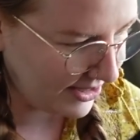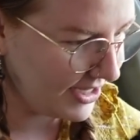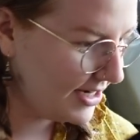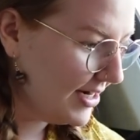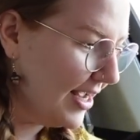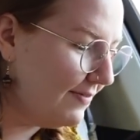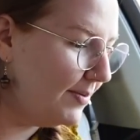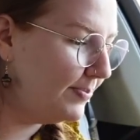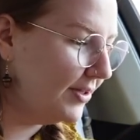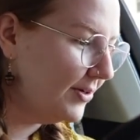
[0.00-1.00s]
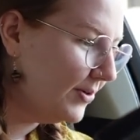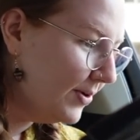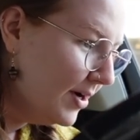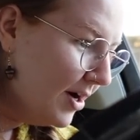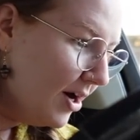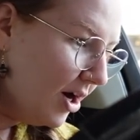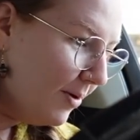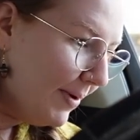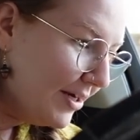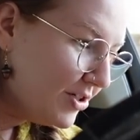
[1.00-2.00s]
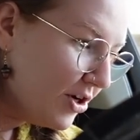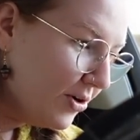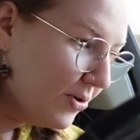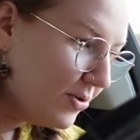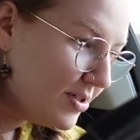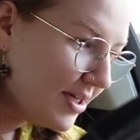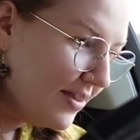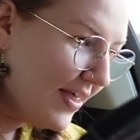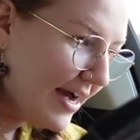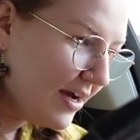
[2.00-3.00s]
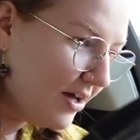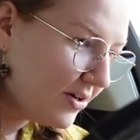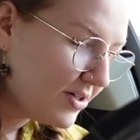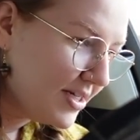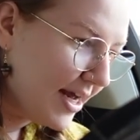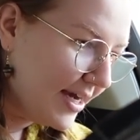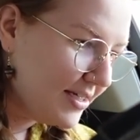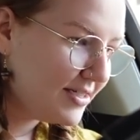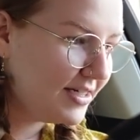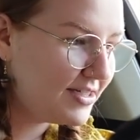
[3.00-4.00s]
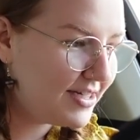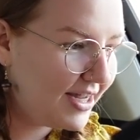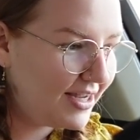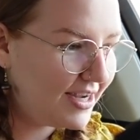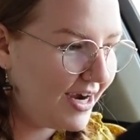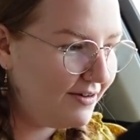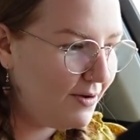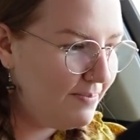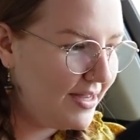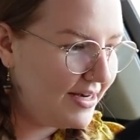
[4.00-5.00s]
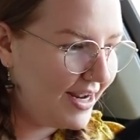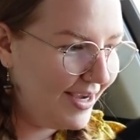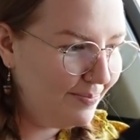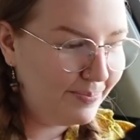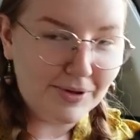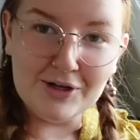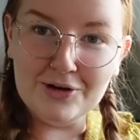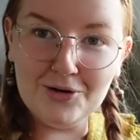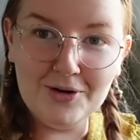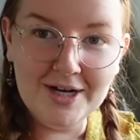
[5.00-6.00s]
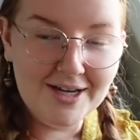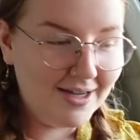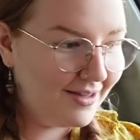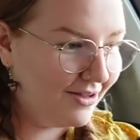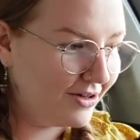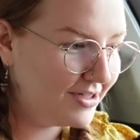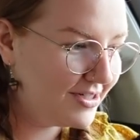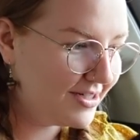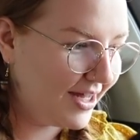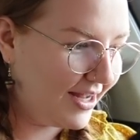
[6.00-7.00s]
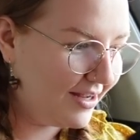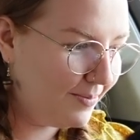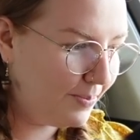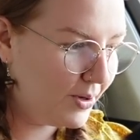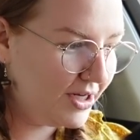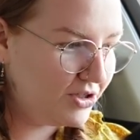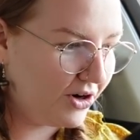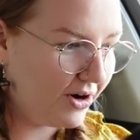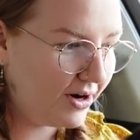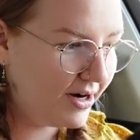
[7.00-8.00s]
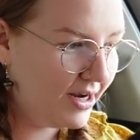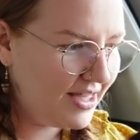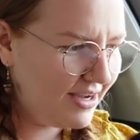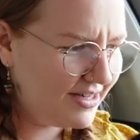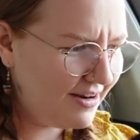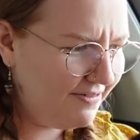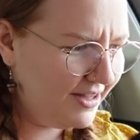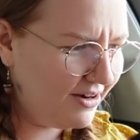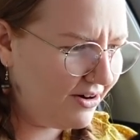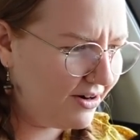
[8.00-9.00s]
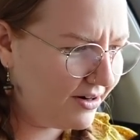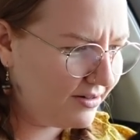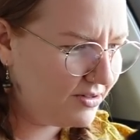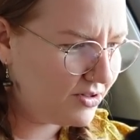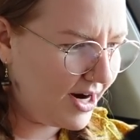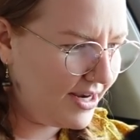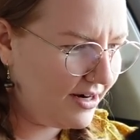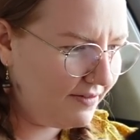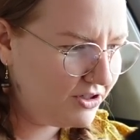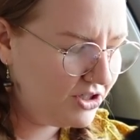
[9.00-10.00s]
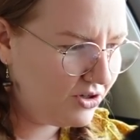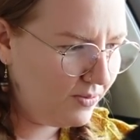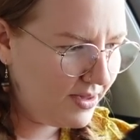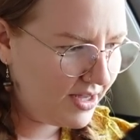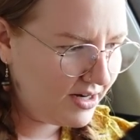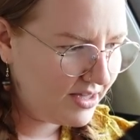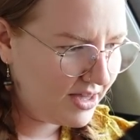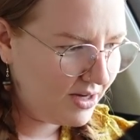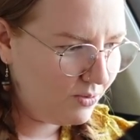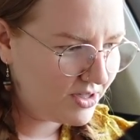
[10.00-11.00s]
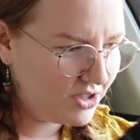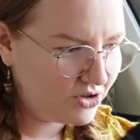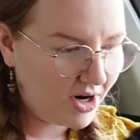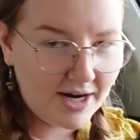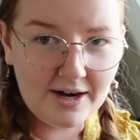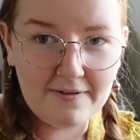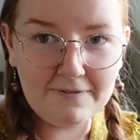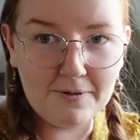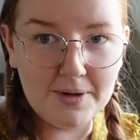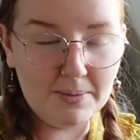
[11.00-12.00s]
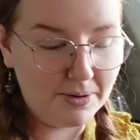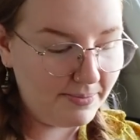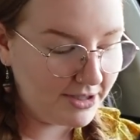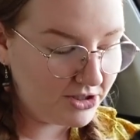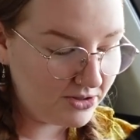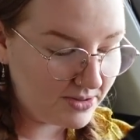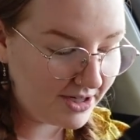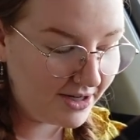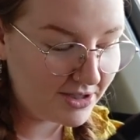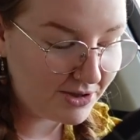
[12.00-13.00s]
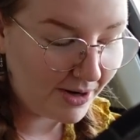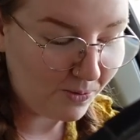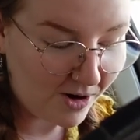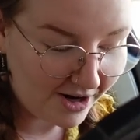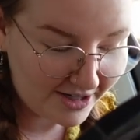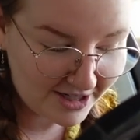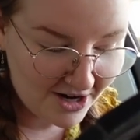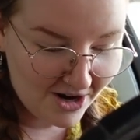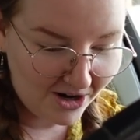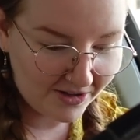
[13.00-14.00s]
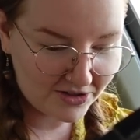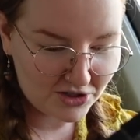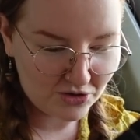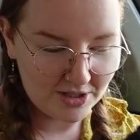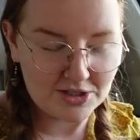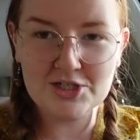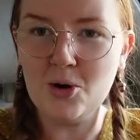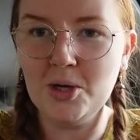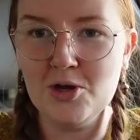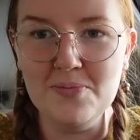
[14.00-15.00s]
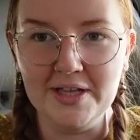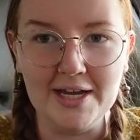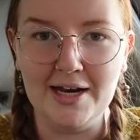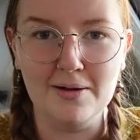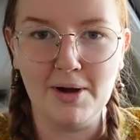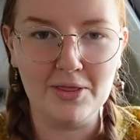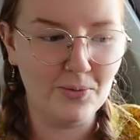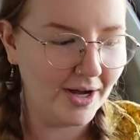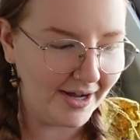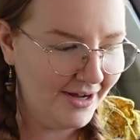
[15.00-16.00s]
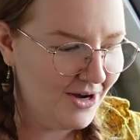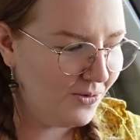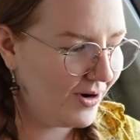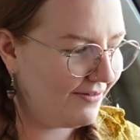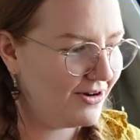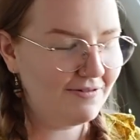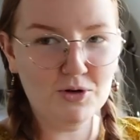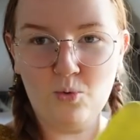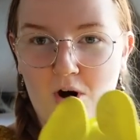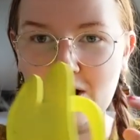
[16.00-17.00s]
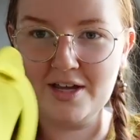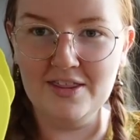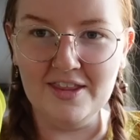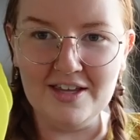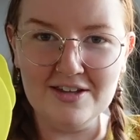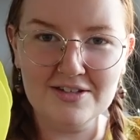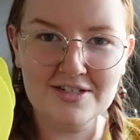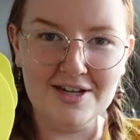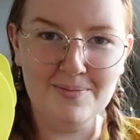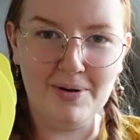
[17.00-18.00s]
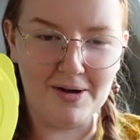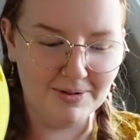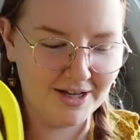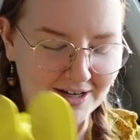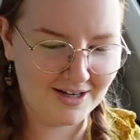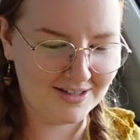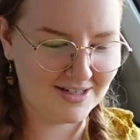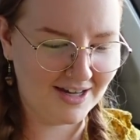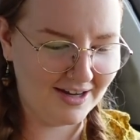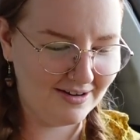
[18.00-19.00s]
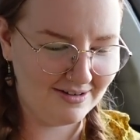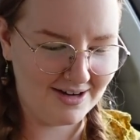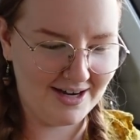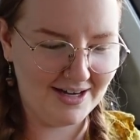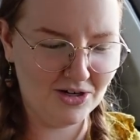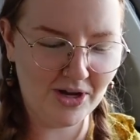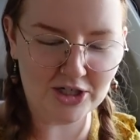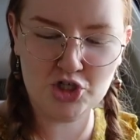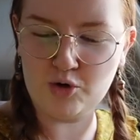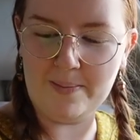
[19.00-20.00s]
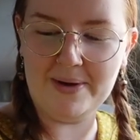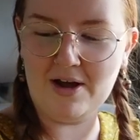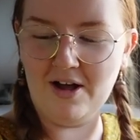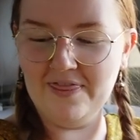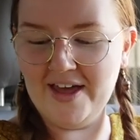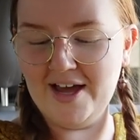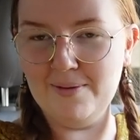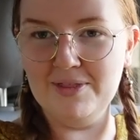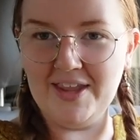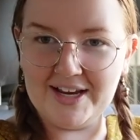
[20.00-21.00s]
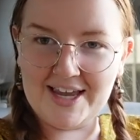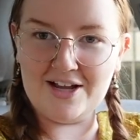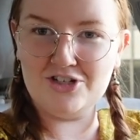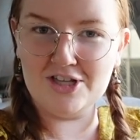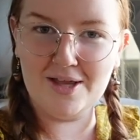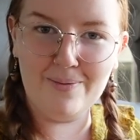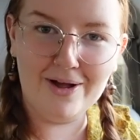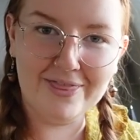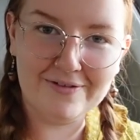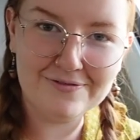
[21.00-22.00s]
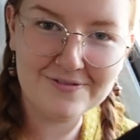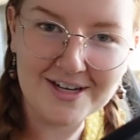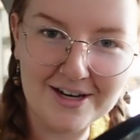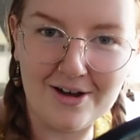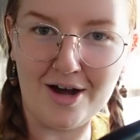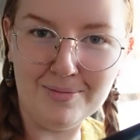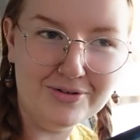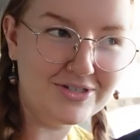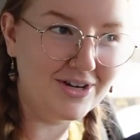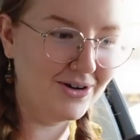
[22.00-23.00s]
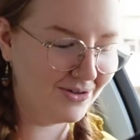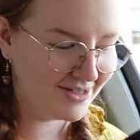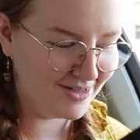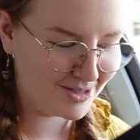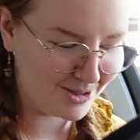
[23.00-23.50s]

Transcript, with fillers: got like a navy blue on my toes and that color is nice. It's like kind of a midnight blue. It looks like pretty dark. They definitely are dry enough. She told me that it wasn't dry enough for me to put my shoes on. So I walked on the street. So humiliating, by the way, whenever you have to walk in these in public, it's like, okay, you're like tripping on them and like catching them on the fucking cobblestones and